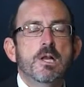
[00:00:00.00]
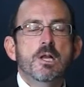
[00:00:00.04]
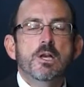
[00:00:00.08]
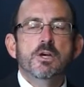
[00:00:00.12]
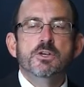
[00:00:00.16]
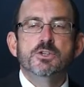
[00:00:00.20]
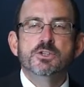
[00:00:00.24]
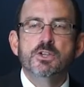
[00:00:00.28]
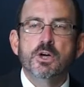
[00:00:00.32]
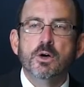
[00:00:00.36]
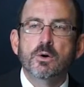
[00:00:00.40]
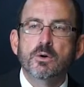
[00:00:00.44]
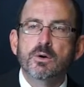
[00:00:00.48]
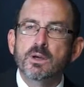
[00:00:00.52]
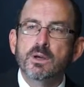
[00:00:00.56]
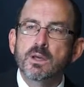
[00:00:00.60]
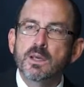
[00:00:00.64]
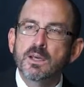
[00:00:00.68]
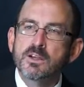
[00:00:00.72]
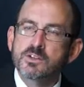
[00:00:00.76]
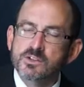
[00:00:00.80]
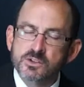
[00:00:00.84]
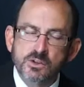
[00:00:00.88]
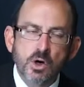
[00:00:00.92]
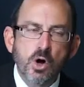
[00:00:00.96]
So
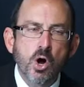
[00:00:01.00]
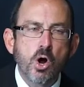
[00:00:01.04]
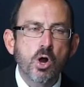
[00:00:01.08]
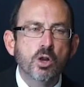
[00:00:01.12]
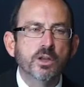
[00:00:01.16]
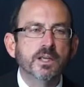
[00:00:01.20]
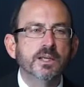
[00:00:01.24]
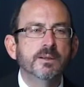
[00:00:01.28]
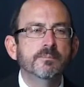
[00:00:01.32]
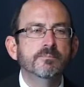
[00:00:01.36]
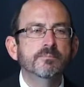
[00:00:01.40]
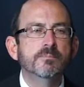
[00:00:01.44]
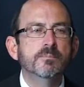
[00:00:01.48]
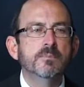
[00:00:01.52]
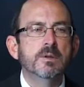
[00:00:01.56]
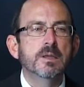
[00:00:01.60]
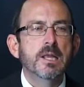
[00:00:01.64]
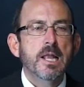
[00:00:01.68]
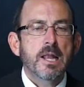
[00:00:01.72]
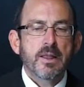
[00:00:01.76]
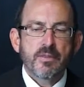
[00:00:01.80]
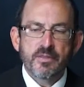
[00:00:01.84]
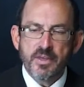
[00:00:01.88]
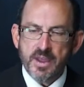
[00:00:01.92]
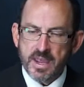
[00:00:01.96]
he's calling
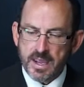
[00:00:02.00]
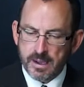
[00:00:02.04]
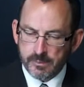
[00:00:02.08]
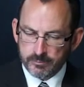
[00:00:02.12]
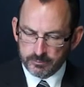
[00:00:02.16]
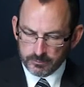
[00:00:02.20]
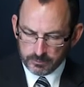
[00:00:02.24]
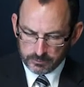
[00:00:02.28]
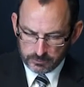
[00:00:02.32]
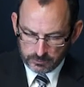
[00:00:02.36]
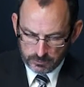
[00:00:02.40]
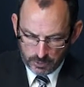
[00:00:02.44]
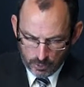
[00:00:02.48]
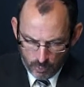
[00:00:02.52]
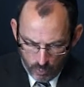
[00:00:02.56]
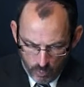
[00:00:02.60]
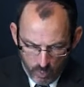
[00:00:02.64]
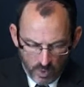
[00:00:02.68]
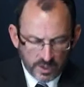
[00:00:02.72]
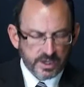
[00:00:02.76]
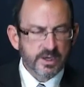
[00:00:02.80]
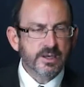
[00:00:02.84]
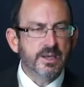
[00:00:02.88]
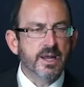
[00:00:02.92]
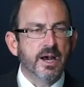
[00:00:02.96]
them to
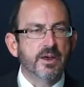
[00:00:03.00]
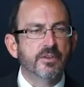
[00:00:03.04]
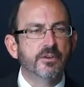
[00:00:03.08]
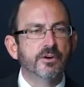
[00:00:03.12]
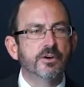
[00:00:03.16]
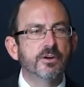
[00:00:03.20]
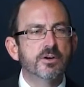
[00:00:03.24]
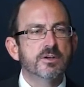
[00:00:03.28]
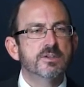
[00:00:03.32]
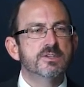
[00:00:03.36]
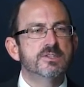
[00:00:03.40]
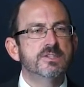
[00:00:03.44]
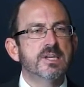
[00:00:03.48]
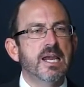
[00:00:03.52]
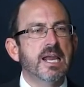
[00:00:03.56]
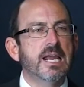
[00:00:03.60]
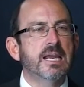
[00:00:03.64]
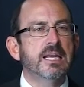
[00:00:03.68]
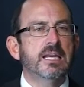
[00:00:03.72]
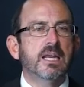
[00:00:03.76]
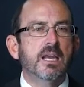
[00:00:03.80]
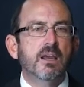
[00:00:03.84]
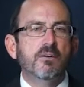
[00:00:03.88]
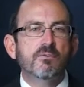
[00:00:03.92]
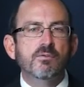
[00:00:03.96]
one another,
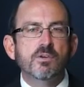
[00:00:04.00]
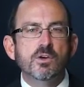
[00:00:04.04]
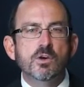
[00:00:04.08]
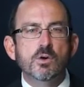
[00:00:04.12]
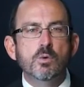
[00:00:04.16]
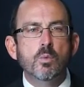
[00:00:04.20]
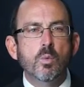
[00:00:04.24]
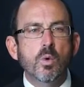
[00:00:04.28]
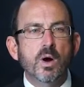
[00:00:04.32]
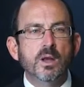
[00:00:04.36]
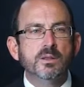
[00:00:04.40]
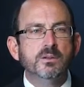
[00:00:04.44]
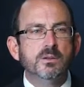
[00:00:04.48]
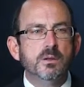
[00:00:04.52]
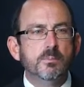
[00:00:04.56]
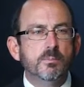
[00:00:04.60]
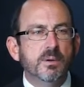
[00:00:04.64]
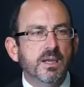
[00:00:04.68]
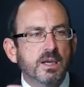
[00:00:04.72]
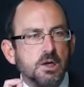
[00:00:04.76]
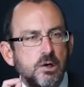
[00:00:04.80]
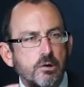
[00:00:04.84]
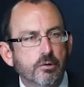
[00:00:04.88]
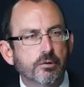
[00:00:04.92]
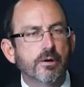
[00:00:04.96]
saying, if you want to
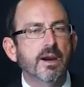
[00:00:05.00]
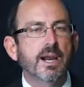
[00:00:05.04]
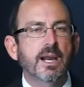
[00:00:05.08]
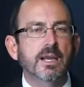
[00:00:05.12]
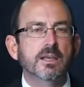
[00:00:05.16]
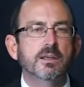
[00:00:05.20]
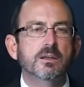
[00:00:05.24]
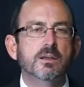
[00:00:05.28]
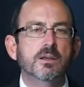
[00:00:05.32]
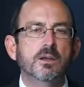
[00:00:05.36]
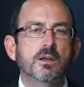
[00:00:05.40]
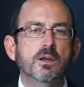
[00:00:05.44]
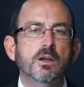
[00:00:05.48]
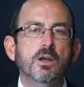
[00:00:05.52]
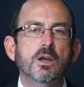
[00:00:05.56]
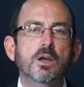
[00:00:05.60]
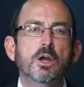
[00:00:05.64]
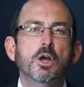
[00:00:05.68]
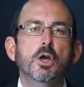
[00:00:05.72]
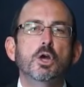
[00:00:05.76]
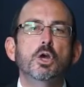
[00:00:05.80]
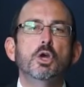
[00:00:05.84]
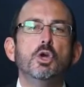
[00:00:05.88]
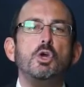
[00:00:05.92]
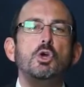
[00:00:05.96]
be great,
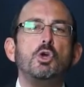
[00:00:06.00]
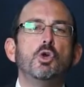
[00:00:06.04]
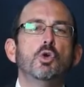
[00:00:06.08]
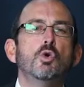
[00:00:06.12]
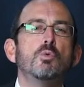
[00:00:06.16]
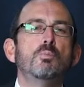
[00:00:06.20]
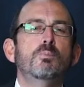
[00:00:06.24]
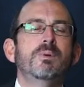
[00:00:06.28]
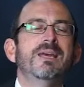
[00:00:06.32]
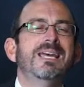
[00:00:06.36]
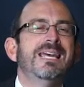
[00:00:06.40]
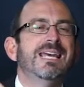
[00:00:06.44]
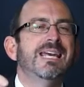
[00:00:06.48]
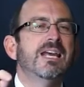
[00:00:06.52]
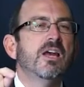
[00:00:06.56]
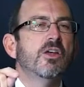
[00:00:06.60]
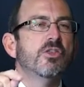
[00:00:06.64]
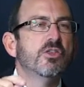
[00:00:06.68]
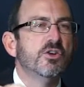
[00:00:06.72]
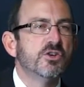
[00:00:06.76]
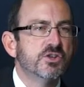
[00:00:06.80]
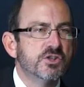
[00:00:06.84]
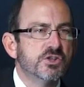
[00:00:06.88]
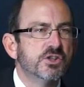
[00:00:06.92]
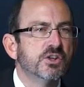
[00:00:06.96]
you be
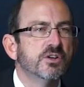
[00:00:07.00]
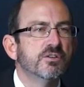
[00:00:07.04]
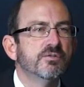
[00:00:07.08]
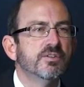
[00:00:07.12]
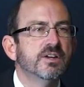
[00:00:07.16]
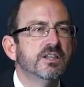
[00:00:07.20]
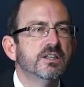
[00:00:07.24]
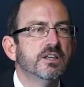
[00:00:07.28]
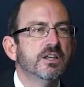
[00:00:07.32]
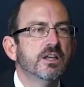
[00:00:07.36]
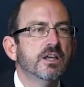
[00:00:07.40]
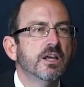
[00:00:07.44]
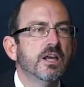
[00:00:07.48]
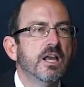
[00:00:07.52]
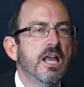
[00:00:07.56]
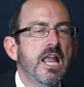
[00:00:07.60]
the servant.